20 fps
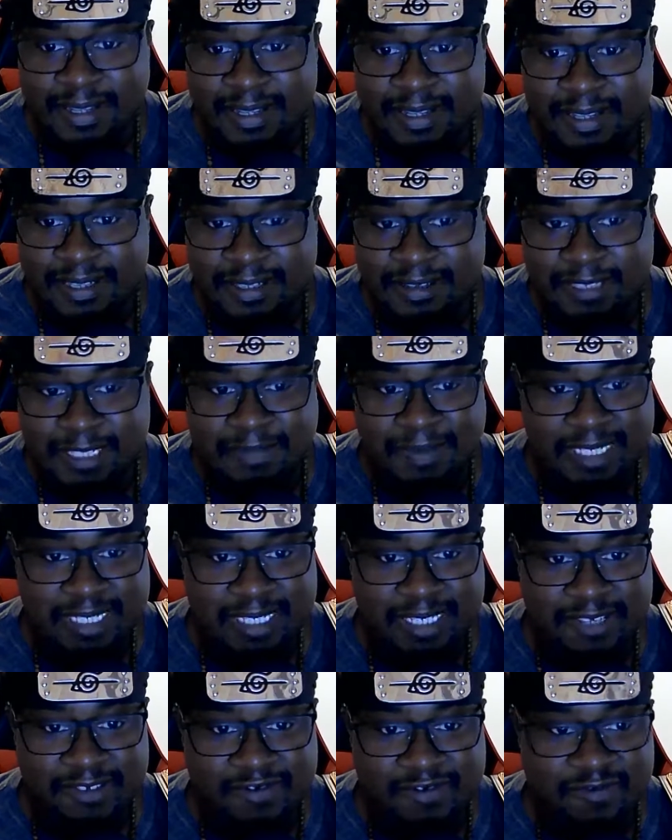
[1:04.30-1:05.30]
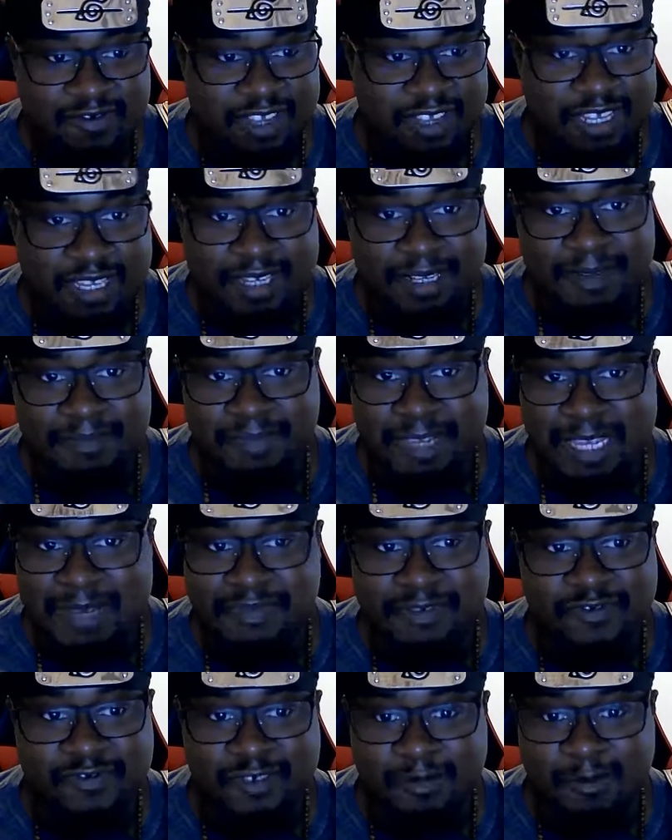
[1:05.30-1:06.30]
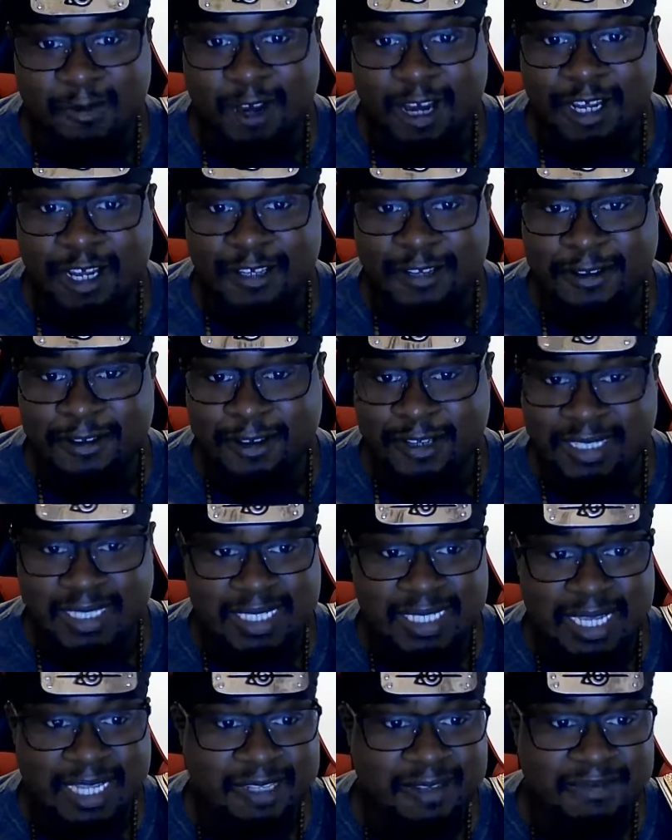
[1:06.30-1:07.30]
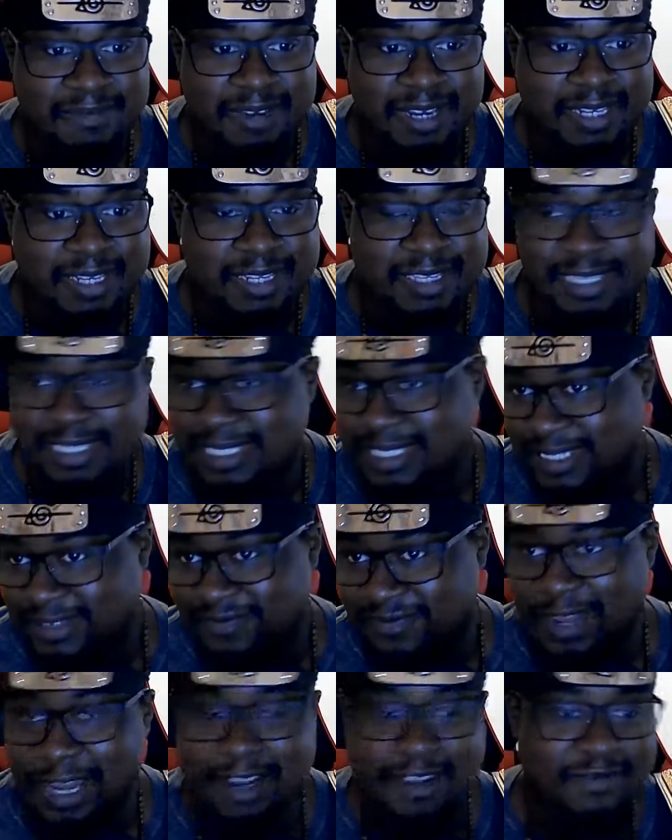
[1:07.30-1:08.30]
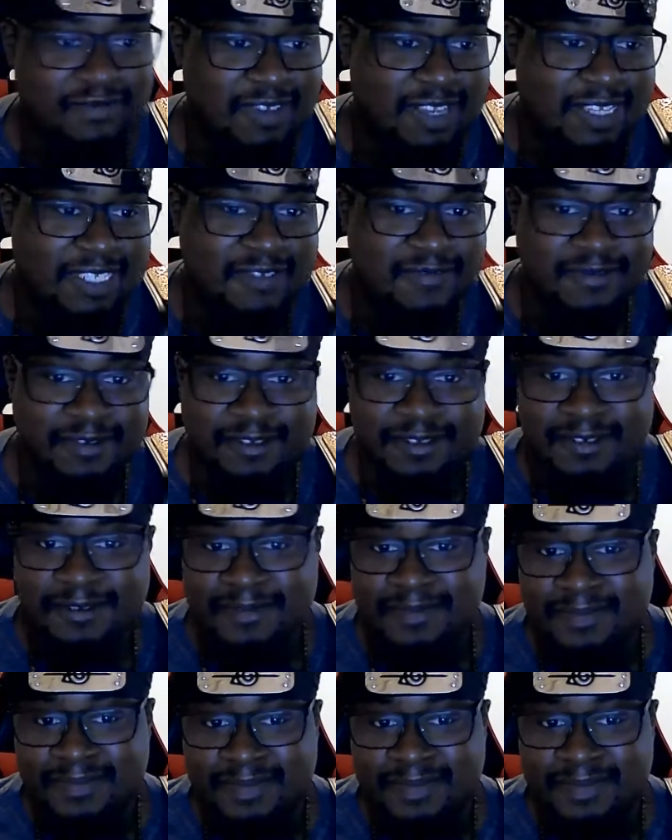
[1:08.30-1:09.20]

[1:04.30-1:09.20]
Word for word: So it's a bunch of uh, people from Wano are just celebrating because it's the fire festival.